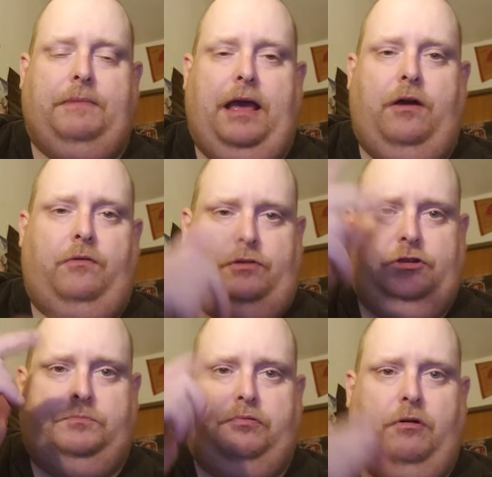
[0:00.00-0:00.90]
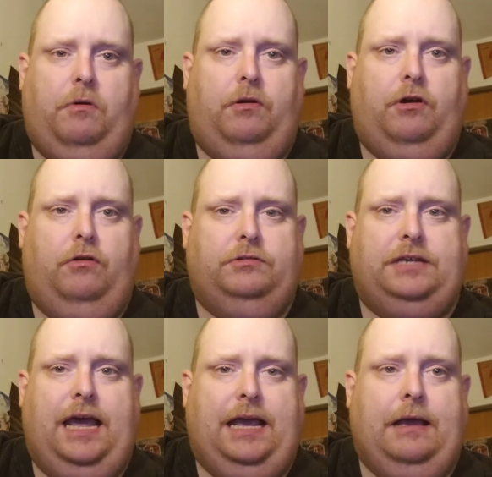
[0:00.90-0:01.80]
now. Use promo code
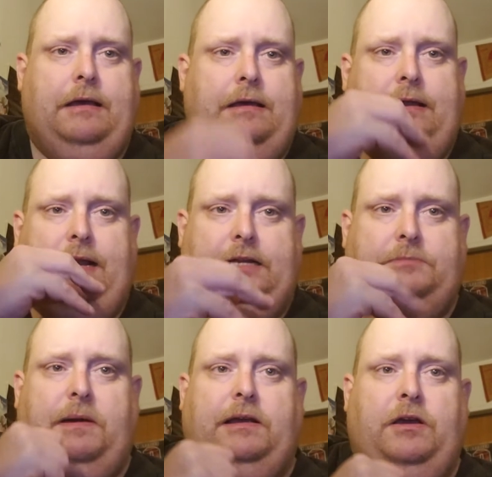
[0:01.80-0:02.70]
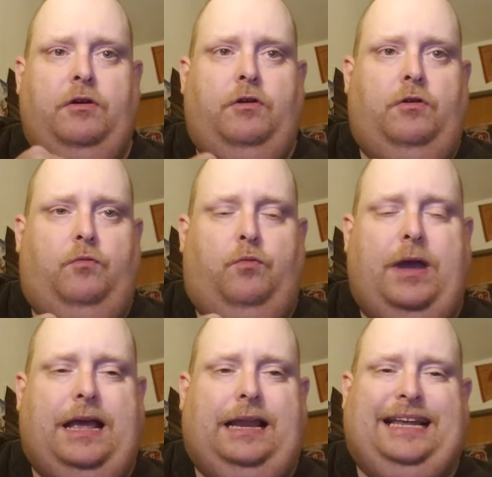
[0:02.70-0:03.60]
TANK. That's my
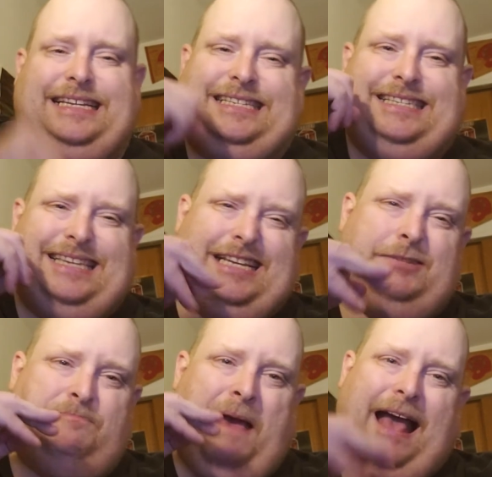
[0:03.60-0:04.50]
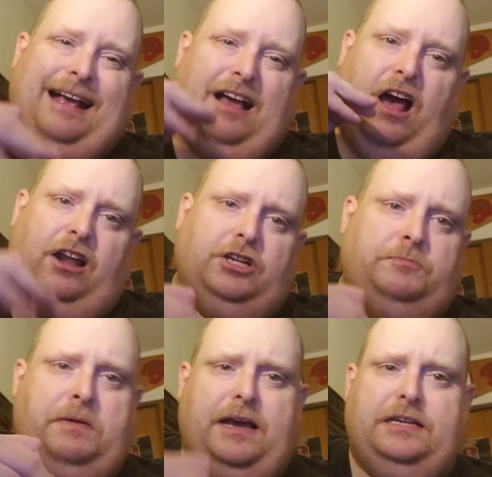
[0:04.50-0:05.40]
weekly six-pack
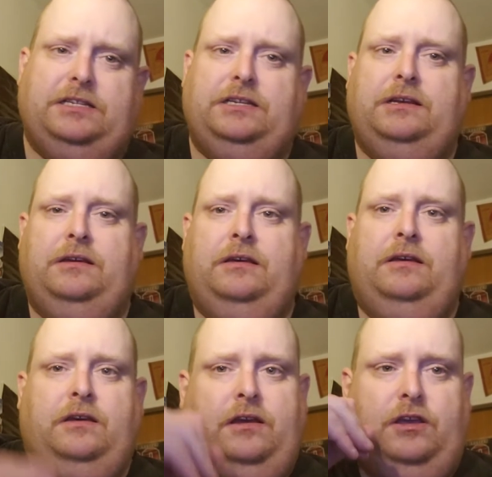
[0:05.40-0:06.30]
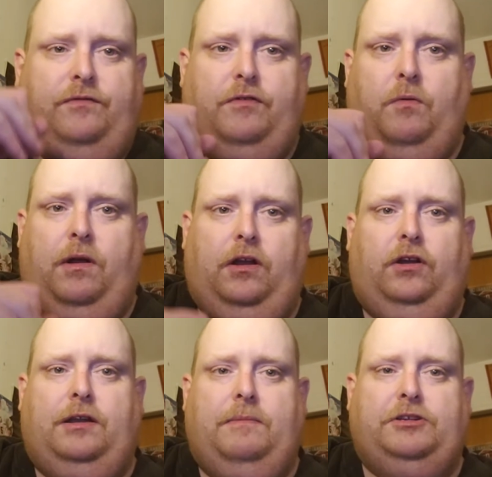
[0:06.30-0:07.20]
college picks. If you want to
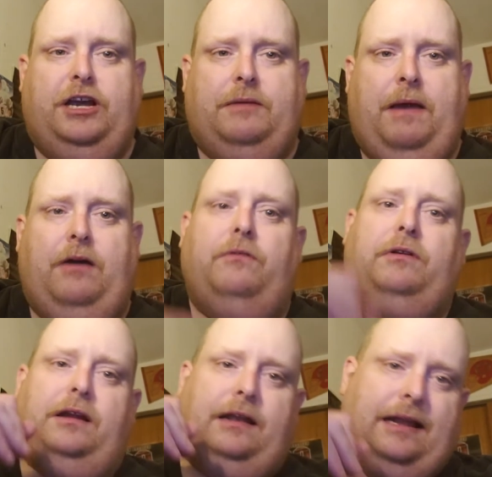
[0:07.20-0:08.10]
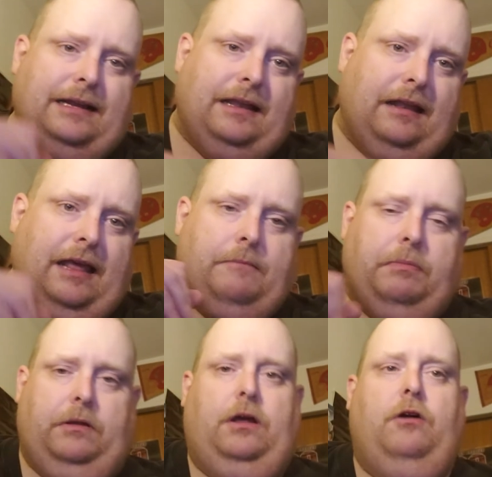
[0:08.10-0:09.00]
look them, check them out. Click the link
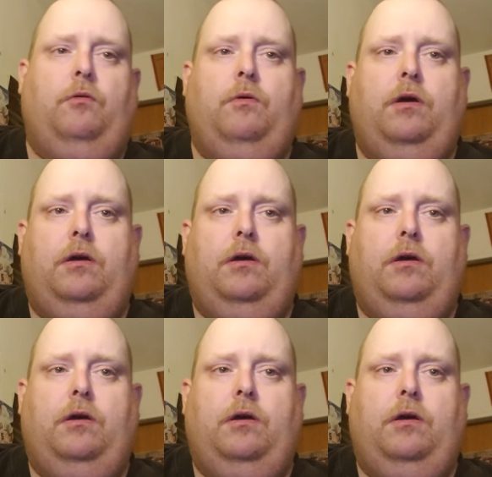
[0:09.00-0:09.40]
below.